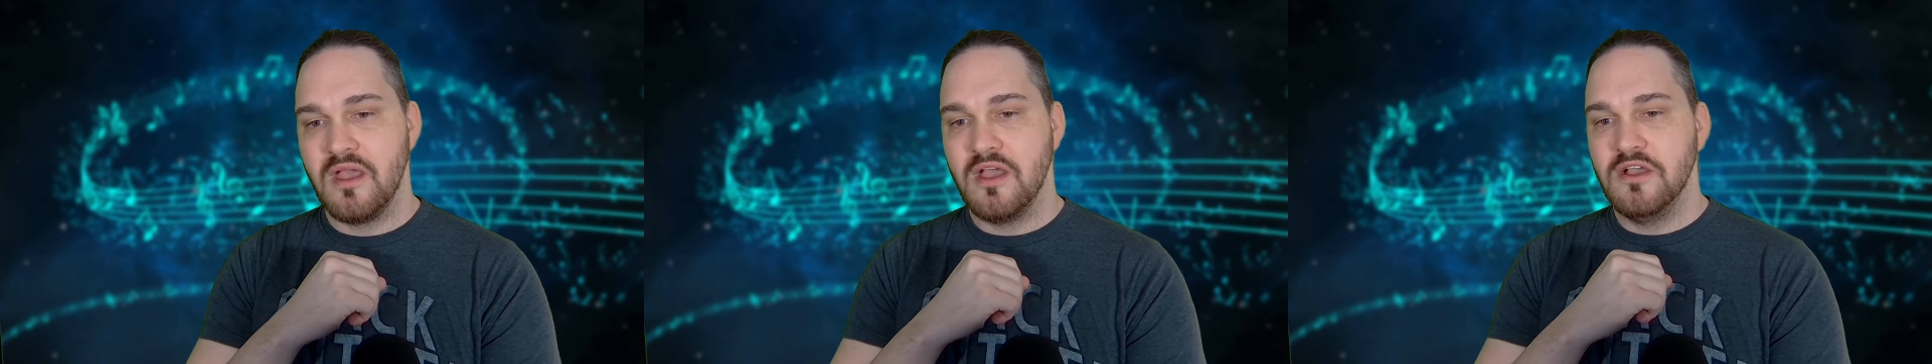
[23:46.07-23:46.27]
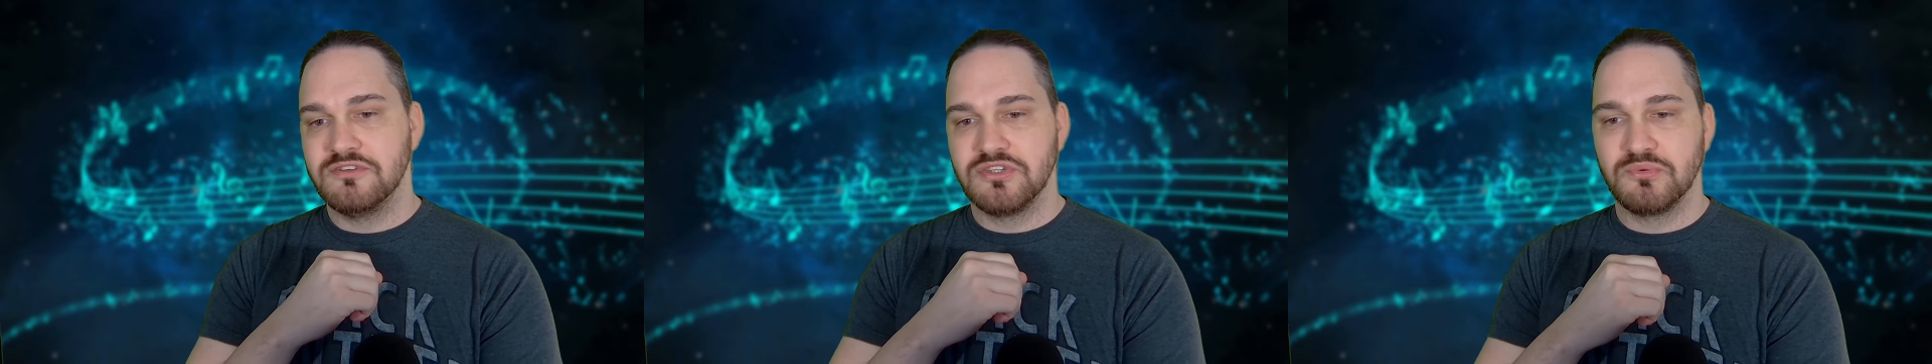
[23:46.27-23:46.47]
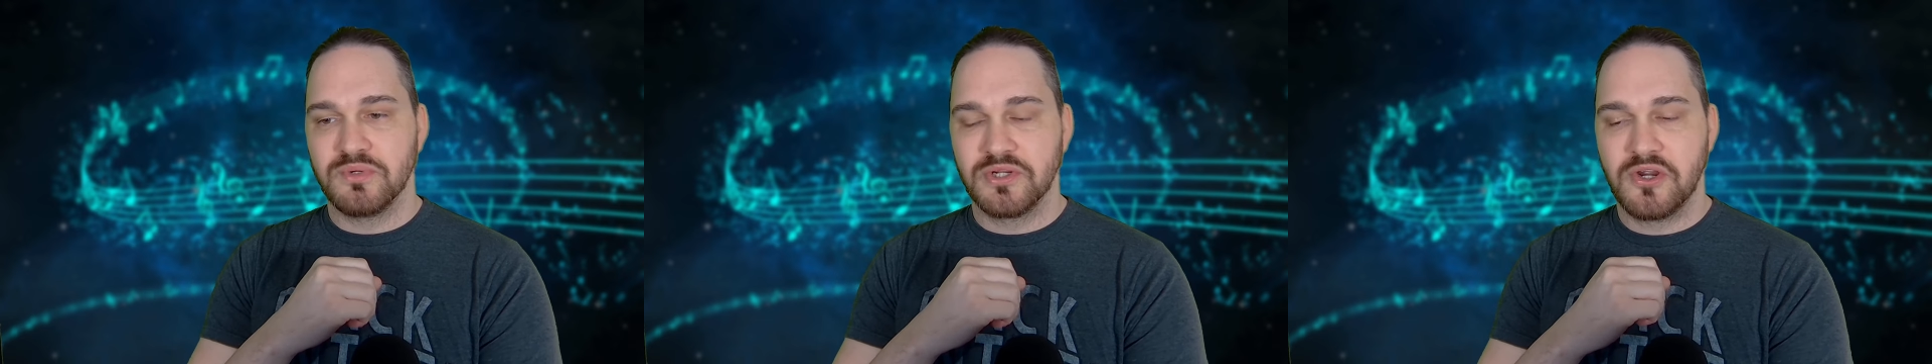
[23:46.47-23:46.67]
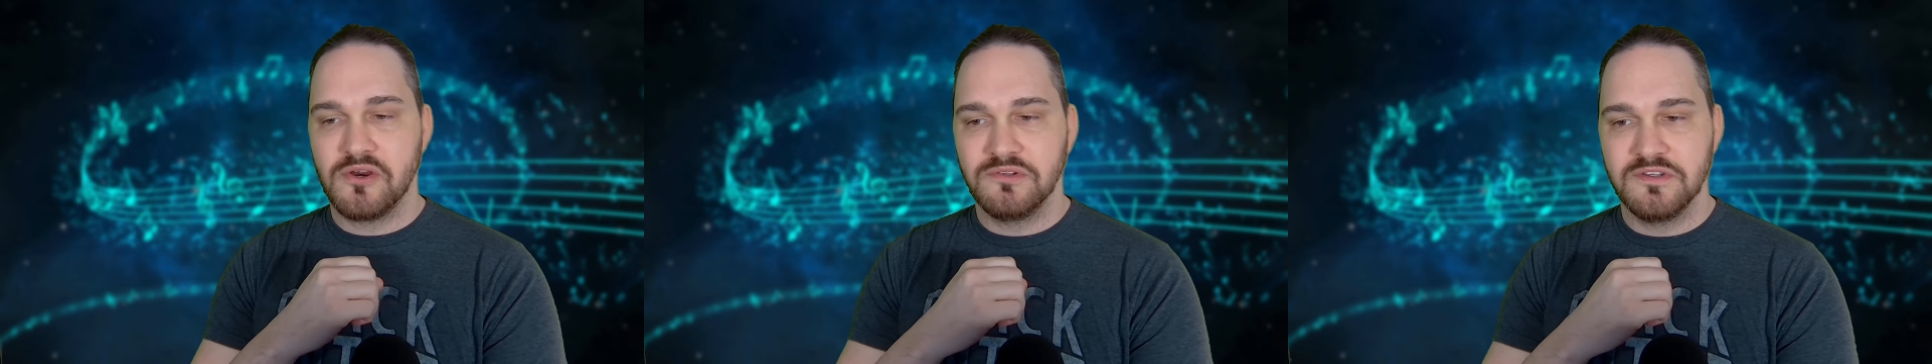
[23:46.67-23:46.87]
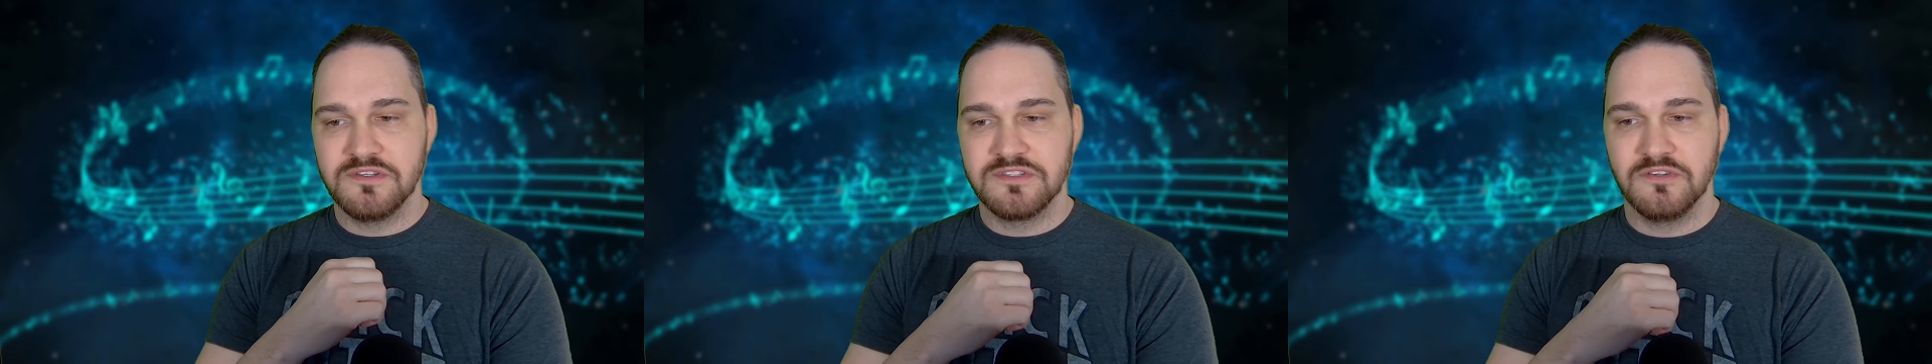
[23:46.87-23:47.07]
So
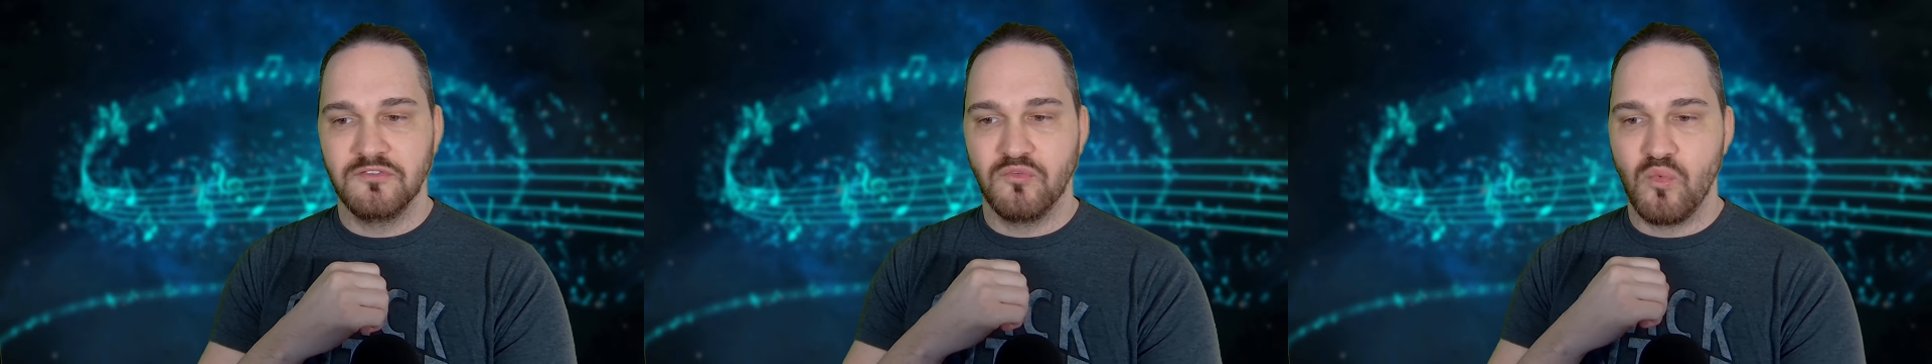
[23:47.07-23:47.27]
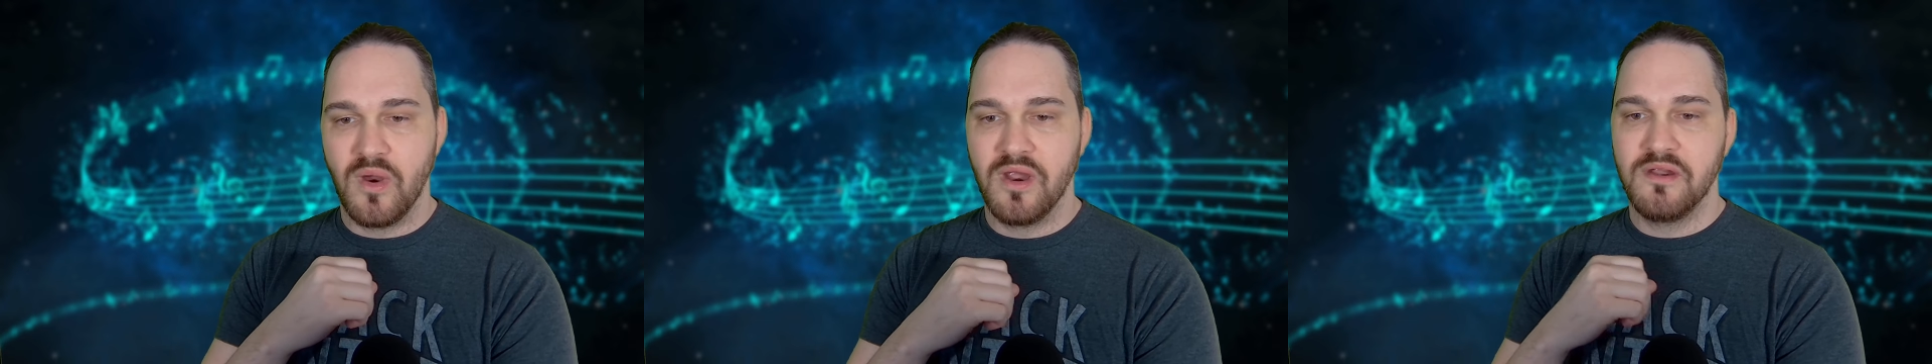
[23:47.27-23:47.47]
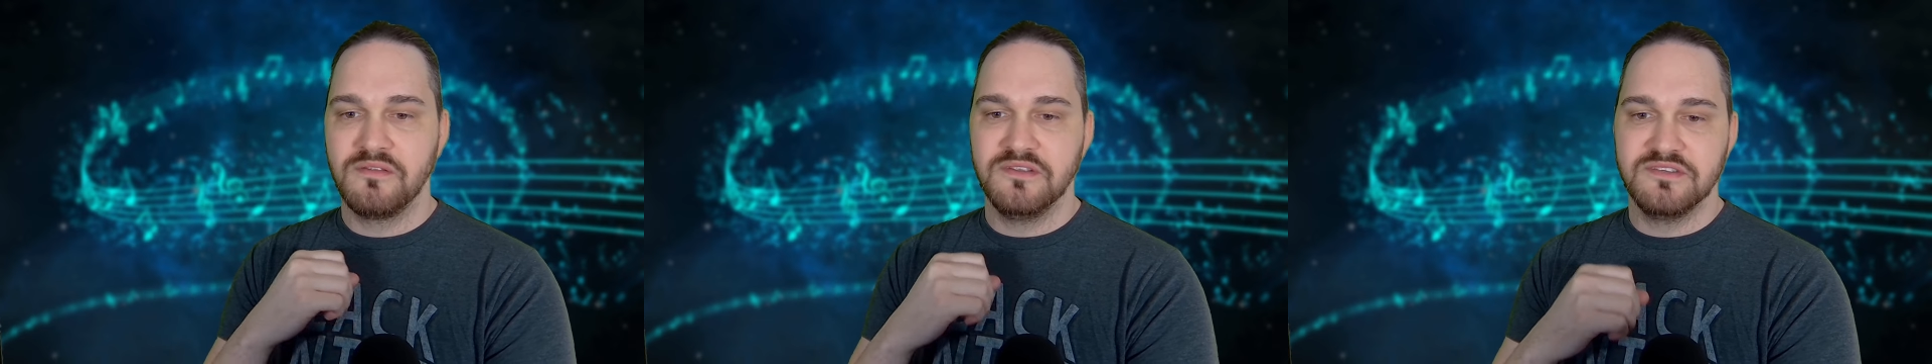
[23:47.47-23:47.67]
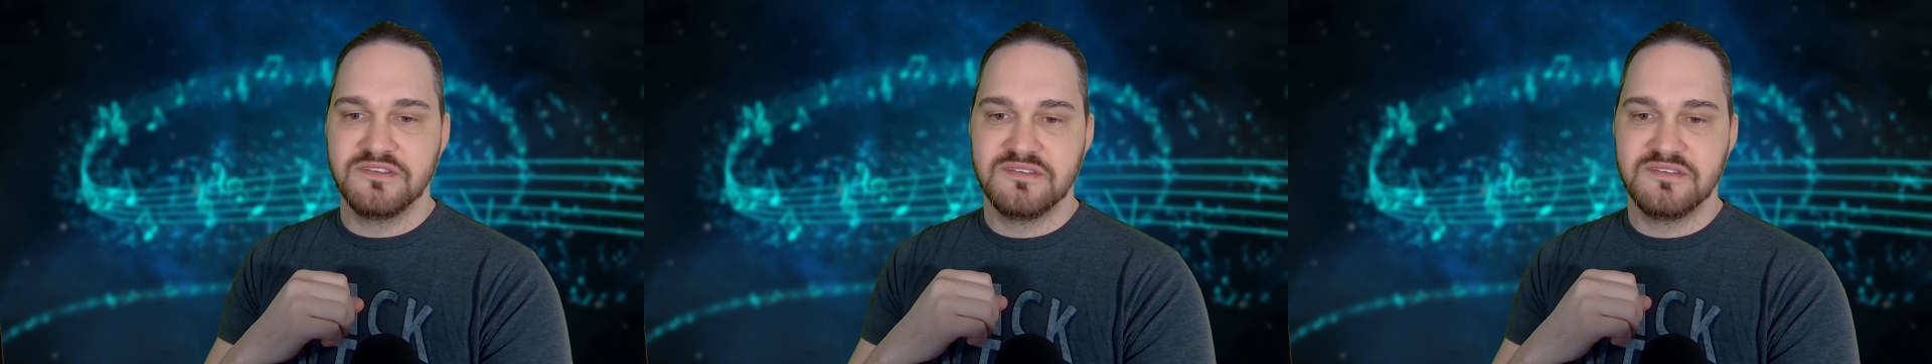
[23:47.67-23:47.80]
regardless of where this